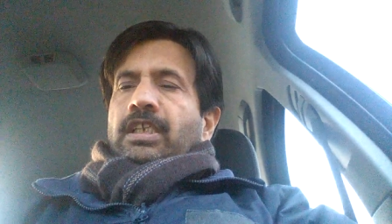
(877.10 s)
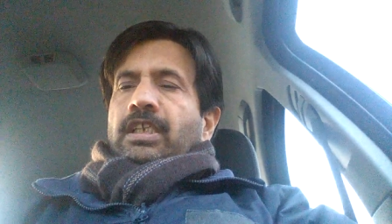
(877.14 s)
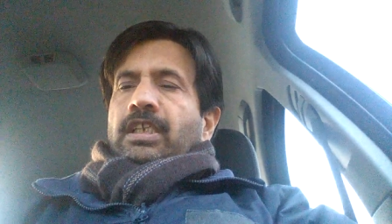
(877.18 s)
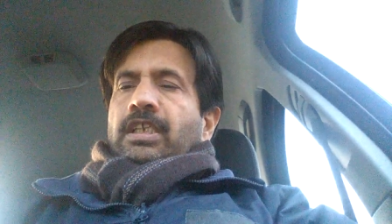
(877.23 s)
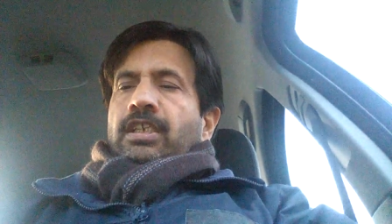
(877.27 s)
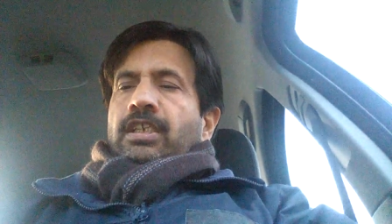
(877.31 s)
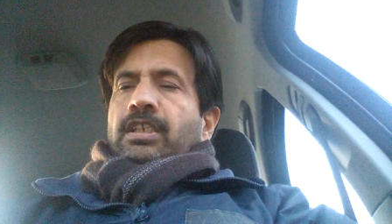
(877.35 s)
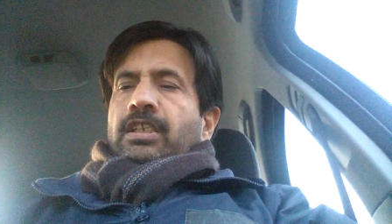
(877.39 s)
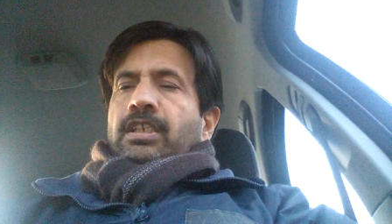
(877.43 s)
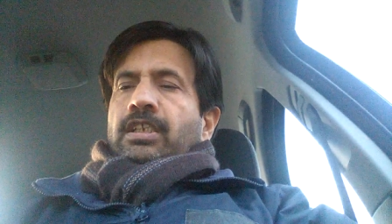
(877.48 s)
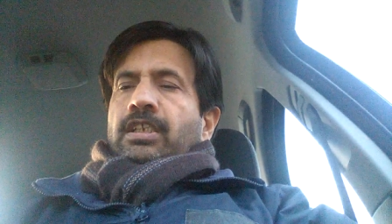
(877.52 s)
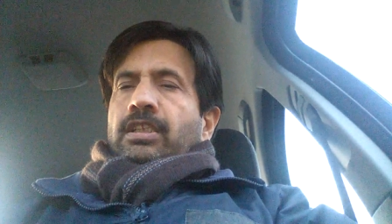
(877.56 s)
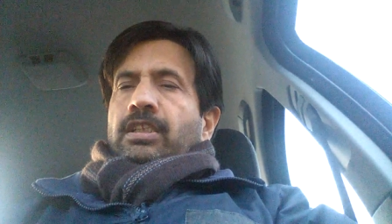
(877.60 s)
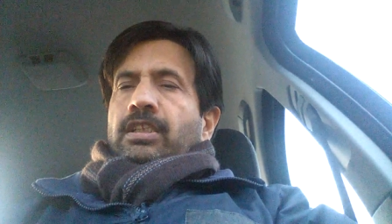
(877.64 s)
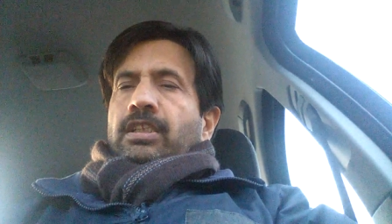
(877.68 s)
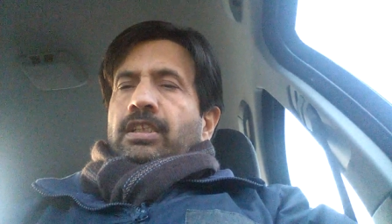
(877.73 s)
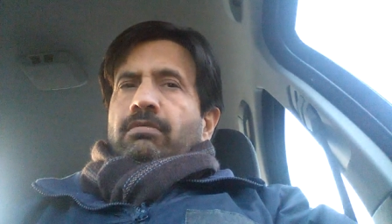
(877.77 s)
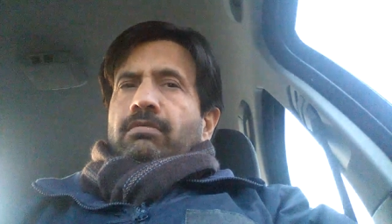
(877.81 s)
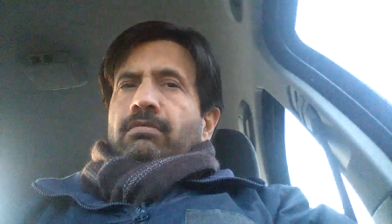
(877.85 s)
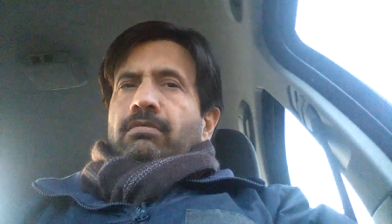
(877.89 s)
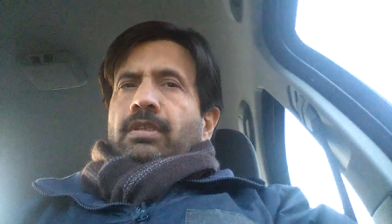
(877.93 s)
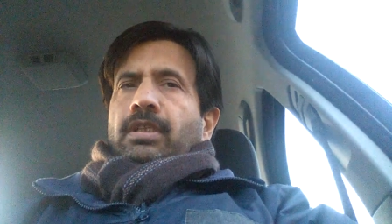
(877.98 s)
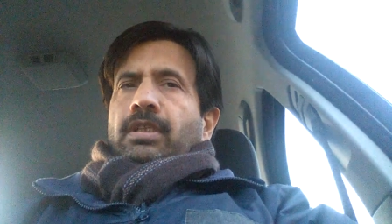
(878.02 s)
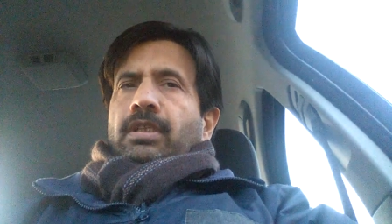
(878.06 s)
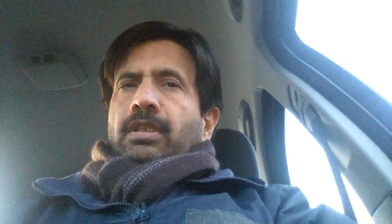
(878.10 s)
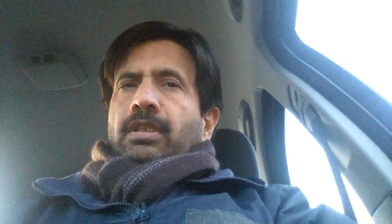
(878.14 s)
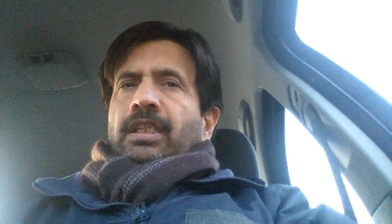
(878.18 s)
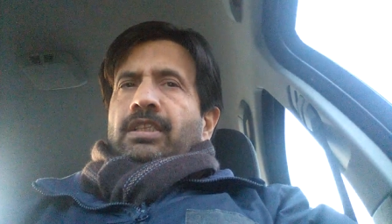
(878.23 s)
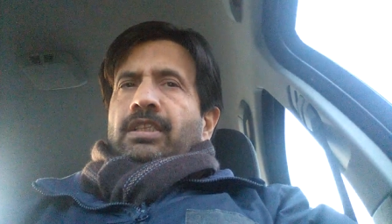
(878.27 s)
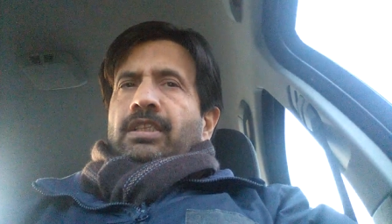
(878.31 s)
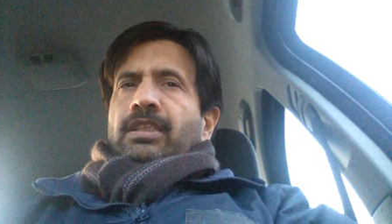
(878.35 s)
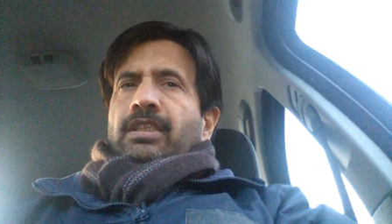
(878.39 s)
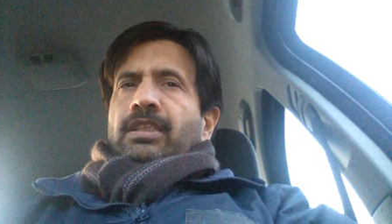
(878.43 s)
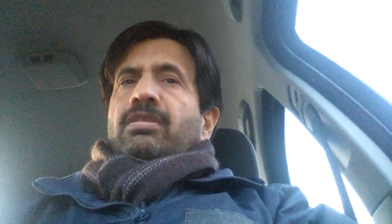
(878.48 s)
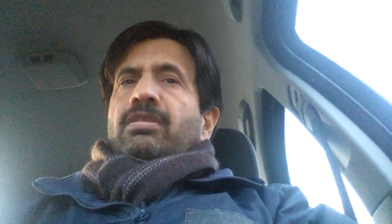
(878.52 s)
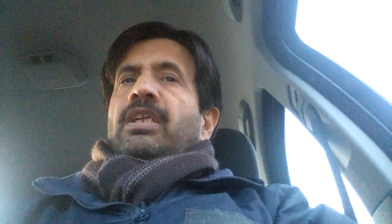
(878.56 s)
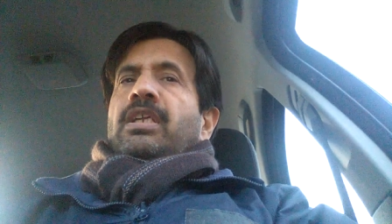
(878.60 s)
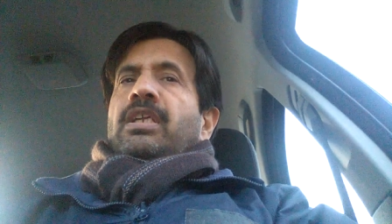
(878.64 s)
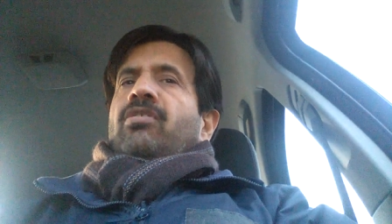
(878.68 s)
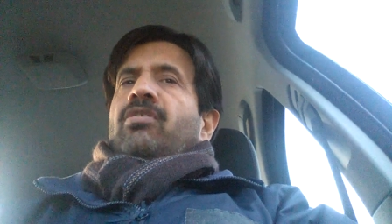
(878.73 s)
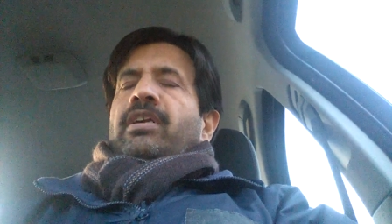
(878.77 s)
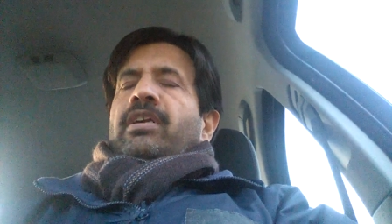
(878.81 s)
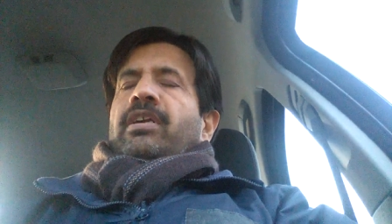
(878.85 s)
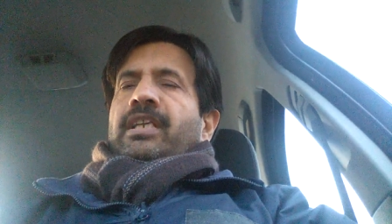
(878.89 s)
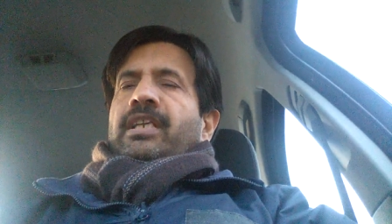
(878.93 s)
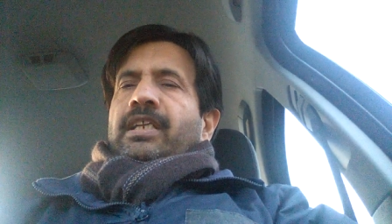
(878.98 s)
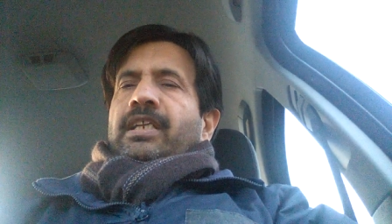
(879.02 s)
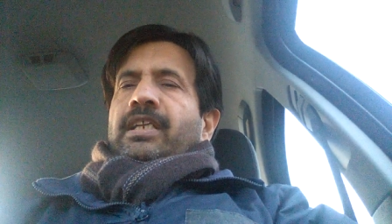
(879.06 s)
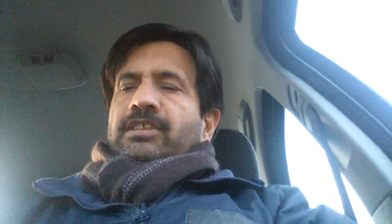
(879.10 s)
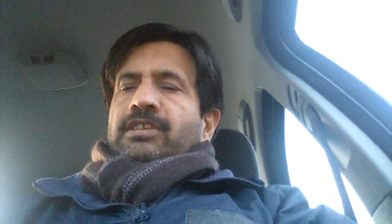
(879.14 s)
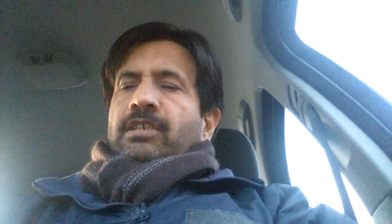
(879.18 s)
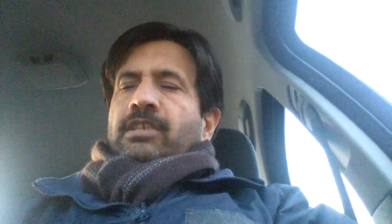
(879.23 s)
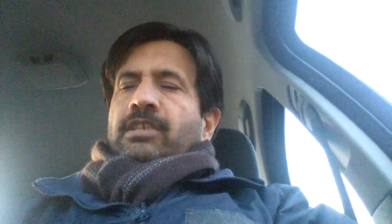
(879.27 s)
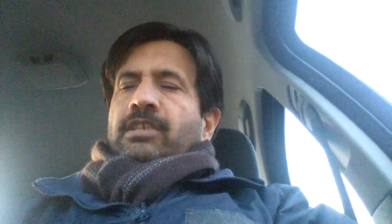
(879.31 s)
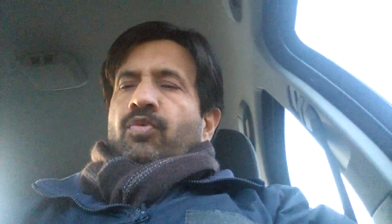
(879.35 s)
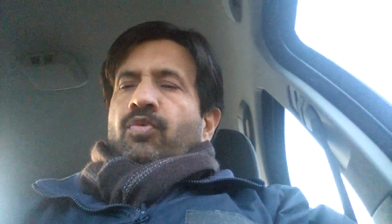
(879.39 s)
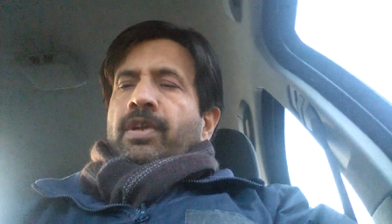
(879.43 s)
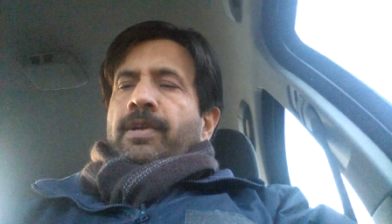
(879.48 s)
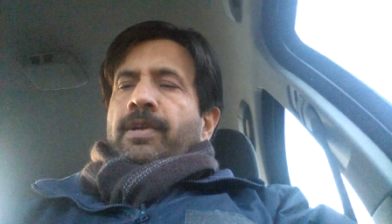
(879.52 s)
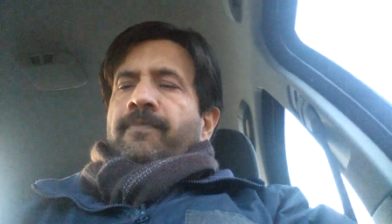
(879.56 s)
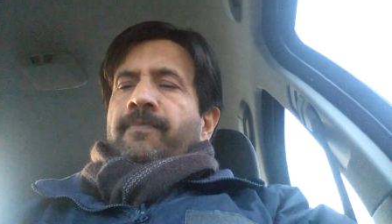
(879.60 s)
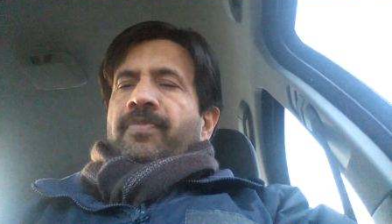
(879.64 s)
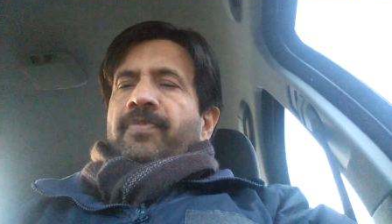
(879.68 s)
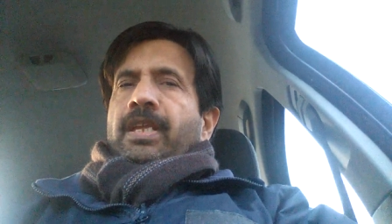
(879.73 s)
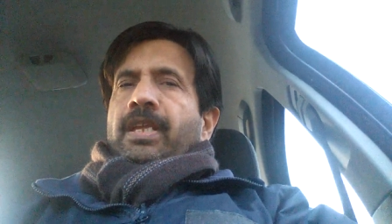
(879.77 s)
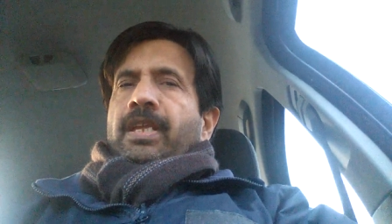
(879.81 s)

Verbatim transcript: the three criteria number one